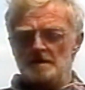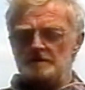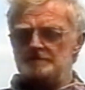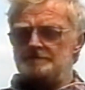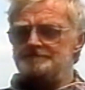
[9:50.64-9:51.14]

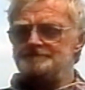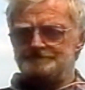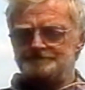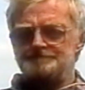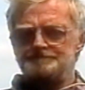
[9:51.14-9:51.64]
A1, yeah, you're
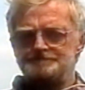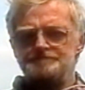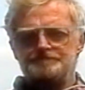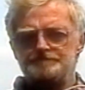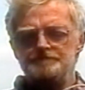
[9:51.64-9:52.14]
quite
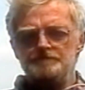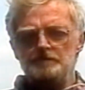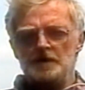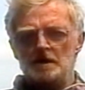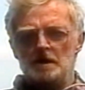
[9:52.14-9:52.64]

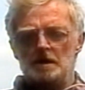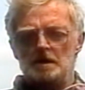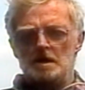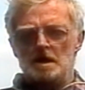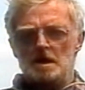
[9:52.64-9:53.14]
satisfied with it.
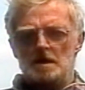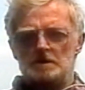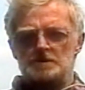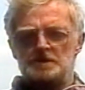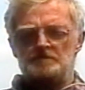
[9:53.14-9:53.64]

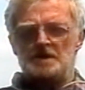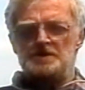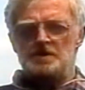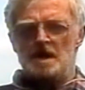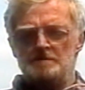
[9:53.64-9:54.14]
She's a very
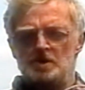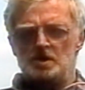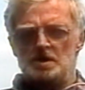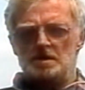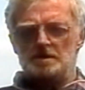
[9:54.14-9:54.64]
strong boat.
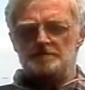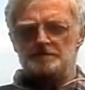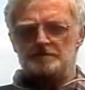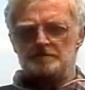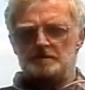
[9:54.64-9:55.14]

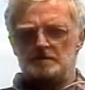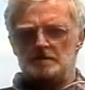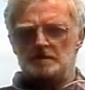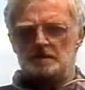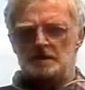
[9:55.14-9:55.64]

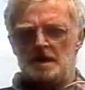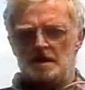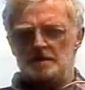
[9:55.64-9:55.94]
Yeah.